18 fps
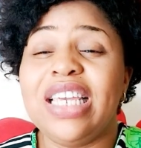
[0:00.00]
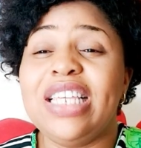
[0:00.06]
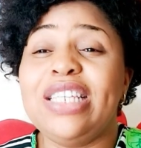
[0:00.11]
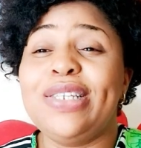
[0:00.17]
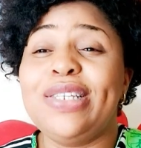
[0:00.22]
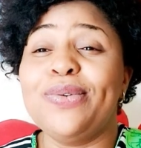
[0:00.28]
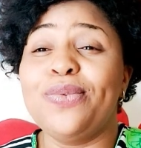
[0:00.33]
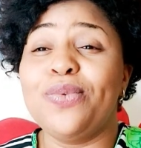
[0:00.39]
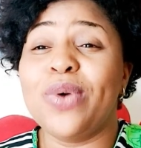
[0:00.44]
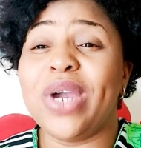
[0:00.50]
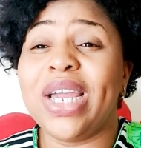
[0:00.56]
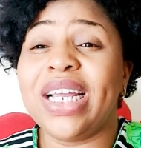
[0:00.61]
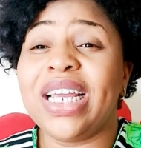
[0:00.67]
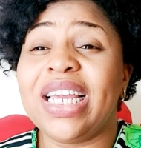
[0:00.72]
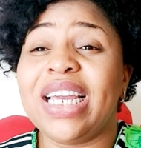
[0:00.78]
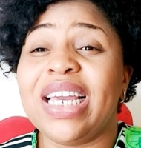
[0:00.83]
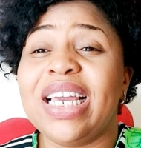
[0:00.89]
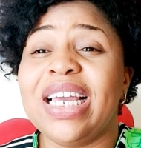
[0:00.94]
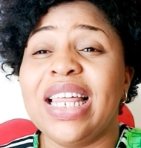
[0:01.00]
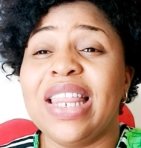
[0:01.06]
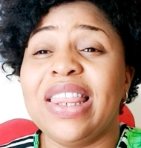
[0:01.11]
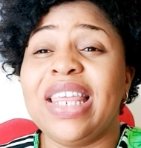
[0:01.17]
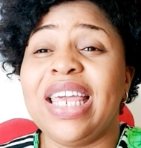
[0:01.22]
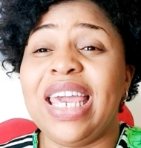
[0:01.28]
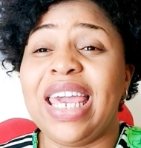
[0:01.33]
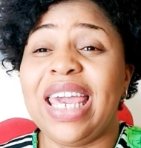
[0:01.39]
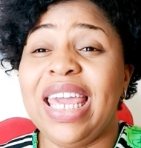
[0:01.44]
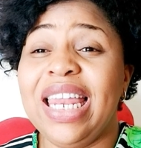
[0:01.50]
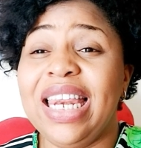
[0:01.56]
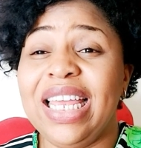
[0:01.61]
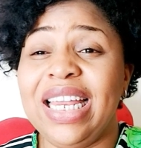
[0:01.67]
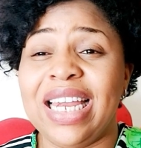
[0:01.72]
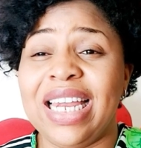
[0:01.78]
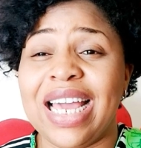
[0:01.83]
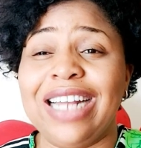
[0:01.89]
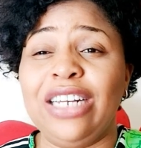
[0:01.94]
is where the
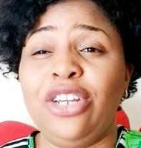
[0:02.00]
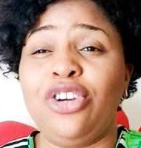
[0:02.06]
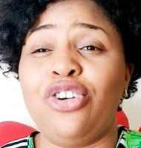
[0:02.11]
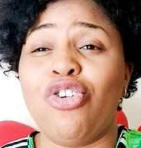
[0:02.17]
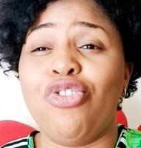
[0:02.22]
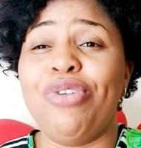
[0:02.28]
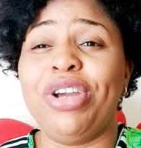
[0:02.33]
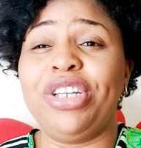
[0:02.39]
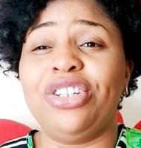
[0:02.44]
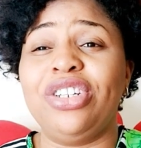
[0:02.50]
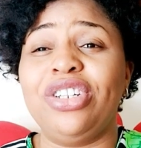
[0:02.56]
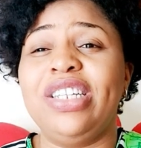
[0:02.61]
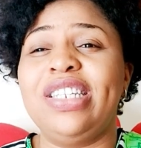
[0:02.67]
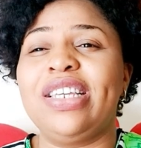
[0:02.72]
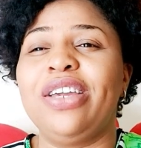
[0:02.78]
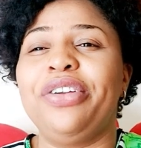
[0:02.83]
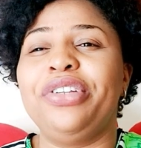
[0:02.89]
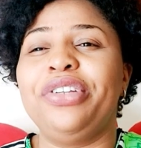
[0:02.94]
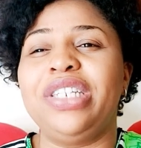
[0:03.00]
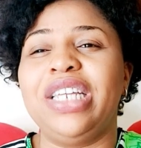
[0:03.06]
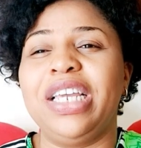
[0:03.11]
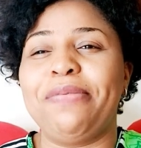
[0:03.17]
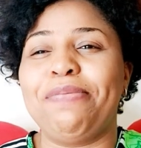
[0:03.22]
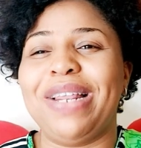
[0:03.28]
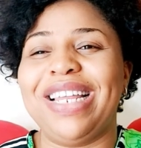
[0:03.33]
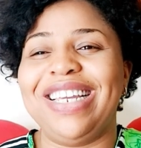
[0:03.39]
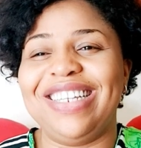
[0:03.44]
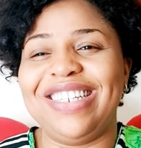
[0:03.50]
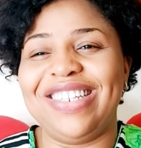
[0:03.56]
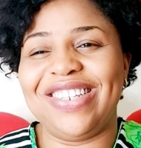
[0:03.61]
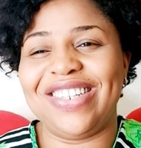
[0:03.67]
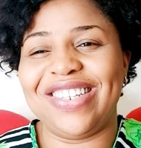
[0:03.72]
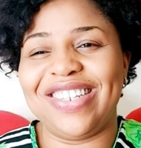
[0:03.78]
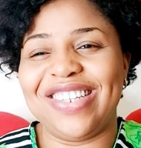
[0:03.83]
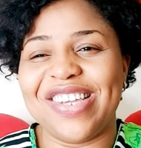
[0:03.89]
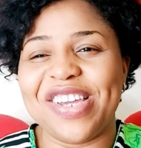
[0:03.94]
healing and correction is going to take
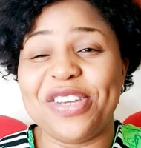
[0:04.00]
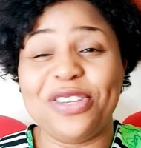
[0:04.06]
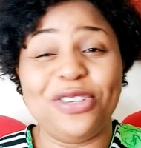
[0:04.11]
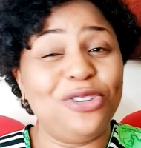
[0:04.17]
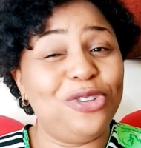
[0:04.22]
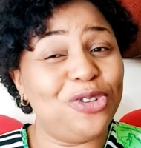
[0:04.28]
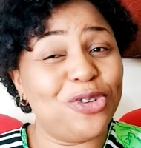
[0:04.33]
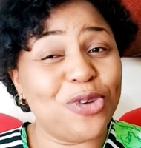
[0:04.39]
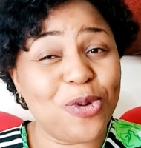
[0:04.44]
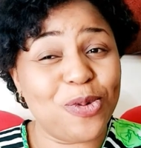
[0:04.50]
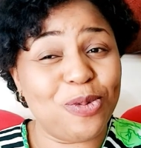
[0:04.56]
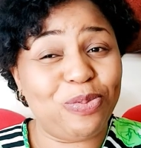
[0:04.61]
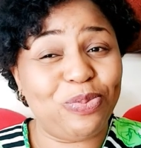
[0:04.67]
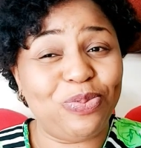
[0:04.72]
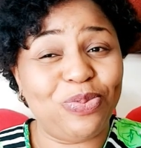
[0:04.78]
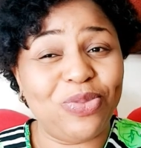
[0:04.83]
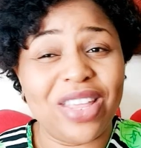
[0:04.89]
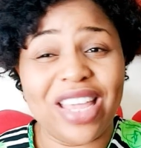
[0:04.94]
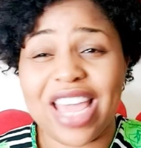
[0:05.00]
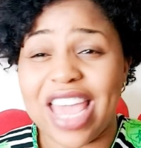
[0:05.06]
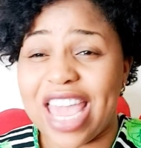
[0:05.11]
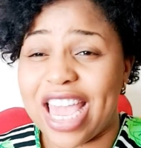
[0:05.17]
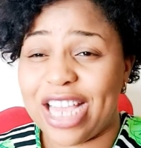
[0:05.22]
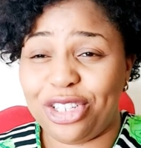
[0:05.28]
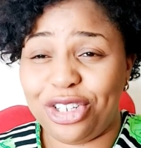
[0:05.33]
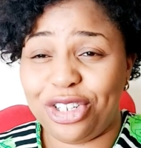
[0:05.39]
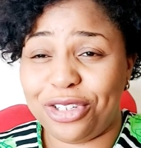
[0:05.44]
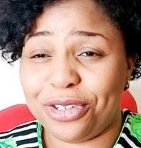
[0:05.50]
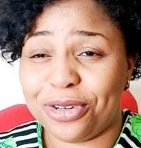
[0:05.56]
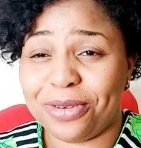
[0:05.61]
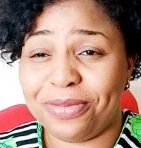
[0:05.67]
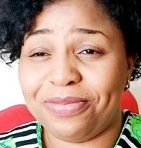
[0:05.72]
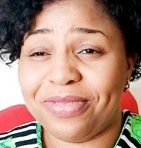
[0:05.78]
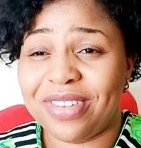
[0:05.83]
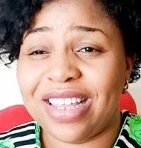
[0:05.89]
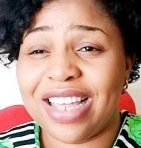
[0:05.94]
place. So
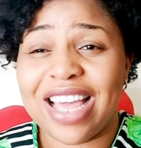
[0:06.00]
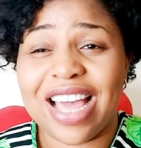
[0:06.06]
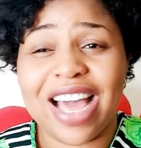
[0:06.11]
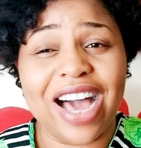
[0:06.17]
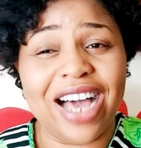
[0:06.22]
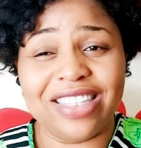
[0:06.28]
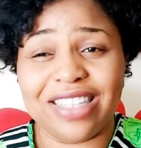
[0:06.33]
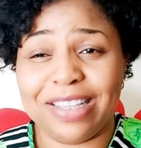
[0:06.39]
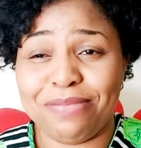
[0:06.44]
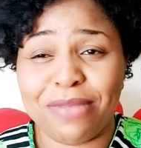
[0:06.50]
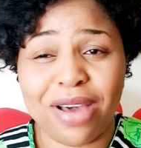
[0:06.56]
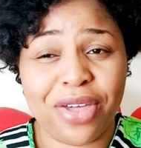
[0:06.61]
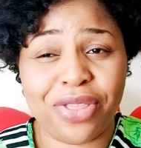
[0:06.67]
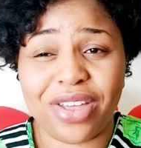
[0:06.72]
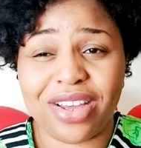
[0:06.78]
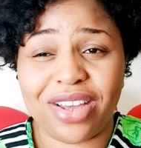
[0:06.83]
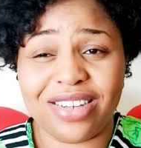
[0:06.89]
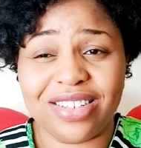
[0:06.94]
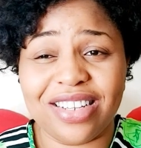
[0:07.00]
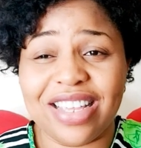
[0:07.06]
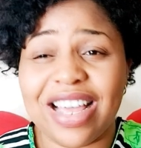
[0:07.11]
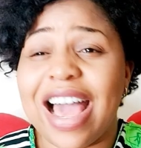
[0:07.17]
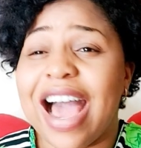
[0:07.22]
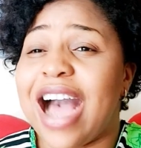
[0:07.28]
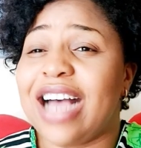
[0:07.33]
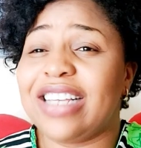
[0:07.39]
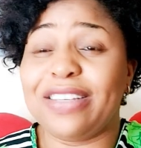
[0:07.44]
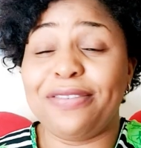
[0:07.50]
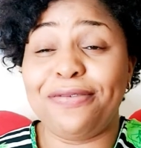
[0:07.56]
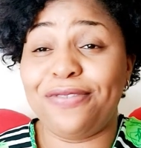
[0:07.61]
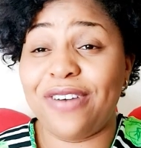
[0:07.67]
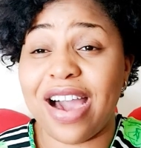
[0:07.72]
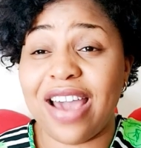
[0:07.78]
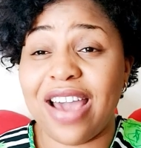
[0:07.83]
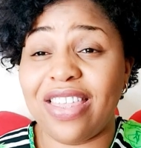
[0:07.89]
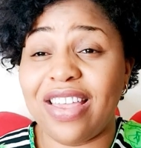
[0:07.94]
ensure as a mother, as a
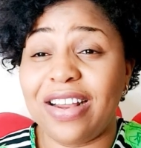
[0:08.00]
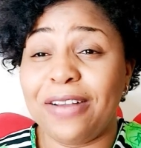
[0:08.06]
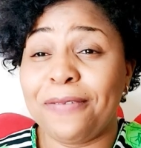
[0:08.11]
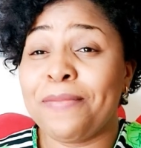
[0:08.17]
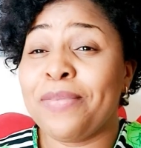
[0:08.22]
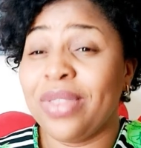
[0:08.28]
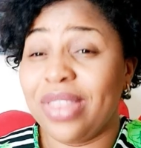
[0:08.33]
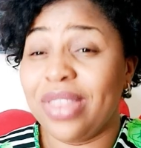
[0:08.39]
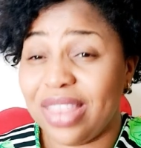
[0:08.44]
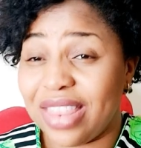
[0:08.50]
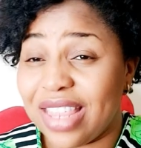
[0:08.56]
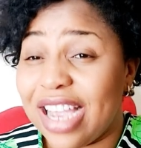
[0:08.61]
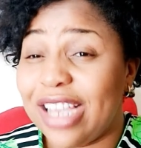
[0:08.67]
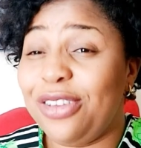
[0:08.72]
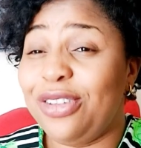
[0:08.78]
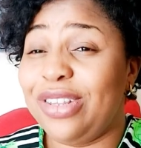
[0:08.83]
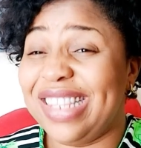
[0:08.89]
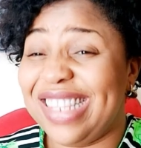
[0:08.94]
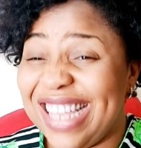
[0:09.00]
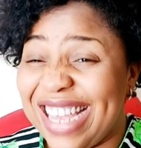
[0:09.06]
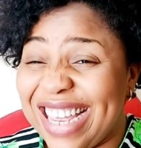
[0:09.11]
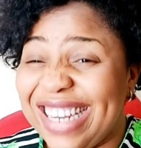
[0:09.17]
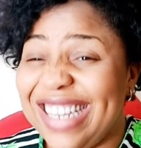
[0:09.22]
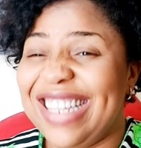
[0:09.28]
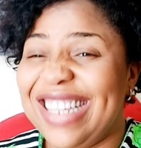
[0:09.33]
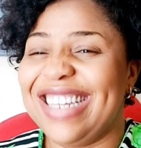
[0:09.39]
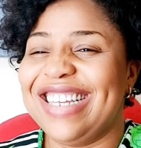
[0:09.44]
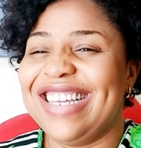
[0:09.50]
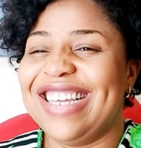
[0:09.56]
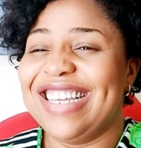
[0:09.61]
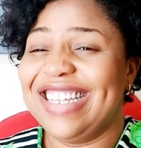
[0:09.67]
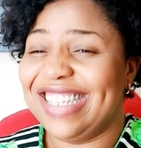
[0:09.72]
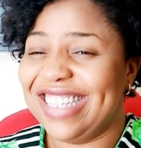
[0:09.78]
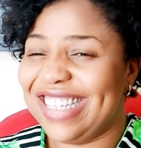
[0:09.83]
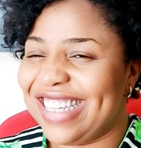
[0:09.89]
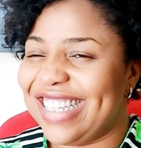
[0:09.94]
father, that you daily
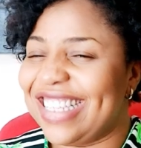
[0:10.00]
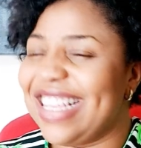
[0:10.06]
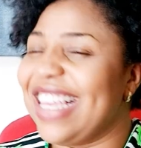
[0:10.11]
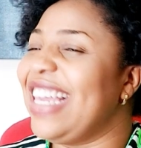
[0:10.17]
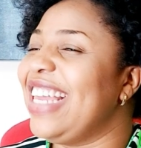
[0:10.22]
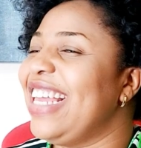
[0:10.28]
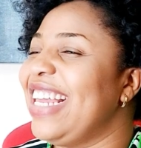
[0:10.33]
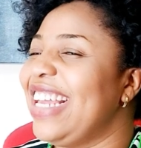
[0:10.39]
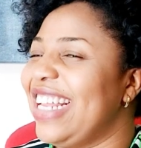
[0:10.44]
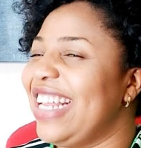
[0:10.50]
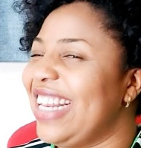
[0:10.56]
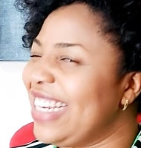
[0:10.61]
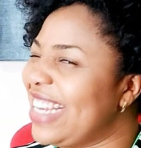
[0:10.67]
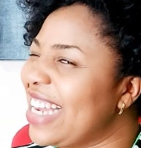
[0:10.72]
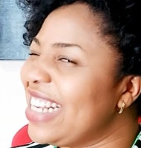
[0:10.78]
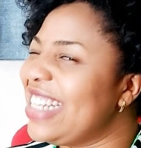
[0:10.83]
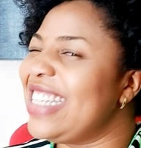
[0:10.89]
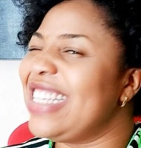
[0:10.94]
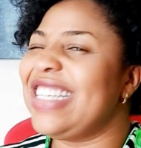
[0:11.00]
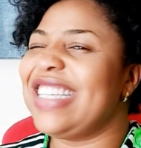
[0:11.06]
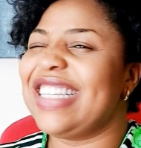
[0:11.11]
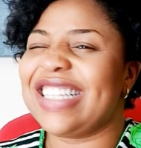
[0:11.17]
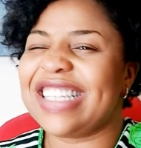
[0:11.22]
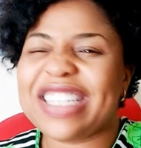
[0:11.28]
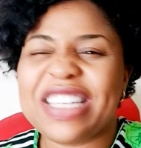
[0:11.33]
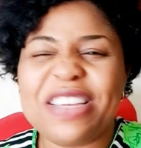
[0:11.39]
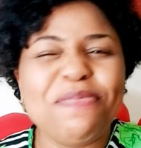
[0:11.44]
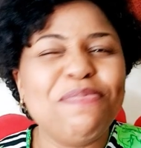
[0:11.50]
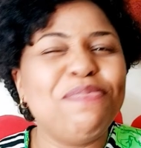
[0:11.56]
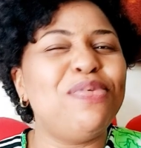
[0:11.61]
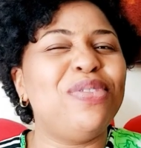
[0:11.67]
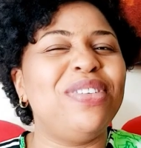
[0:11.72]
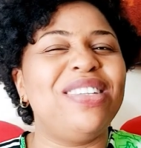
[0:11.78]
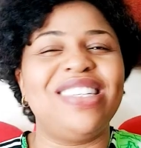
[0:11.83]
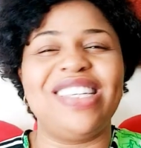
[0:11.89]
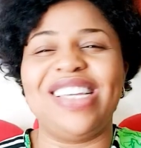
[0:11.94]
say that
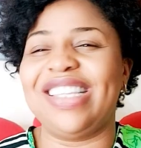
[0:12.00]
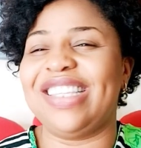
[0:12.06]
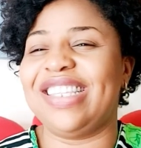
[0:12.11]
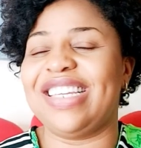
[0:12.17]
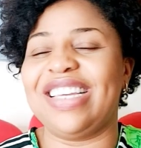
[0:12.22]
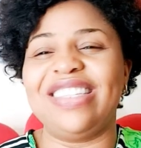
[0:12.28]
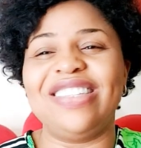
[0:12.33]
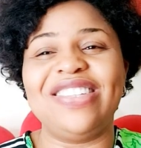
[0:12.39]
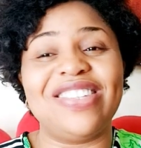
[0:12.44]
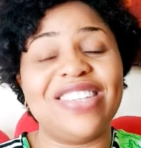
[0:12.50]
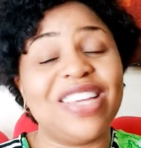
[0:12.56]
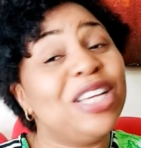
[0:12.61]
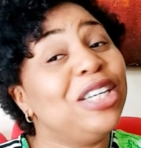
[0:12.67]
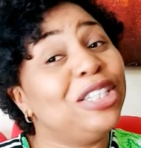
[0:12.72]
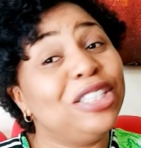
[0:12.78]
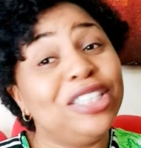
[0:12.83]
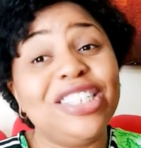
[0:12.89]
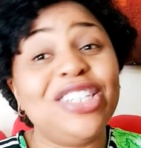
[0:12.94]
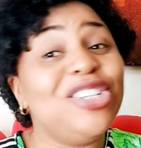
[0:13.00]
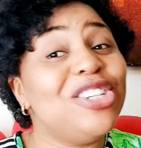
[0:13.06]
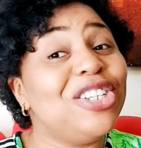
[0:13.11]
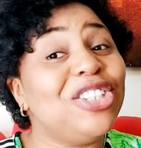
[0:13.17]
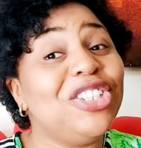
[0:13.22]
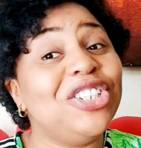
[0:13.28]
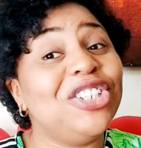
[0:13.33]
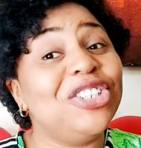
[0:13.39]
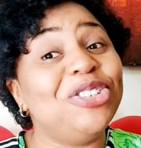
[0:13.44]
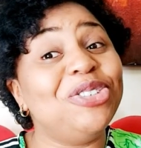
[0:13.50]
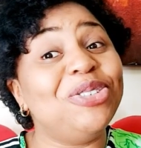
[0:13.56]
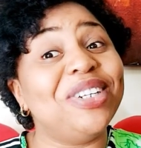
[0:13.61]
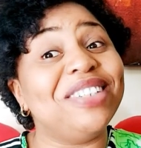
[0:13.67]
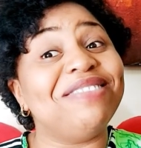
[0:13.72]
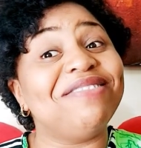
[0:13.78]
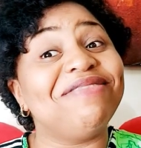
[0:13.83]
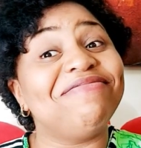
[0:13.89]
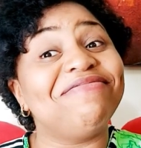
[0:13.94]
simple sentence to your
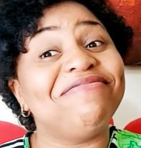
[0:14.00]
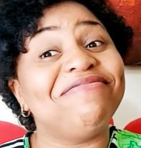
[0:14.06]
children.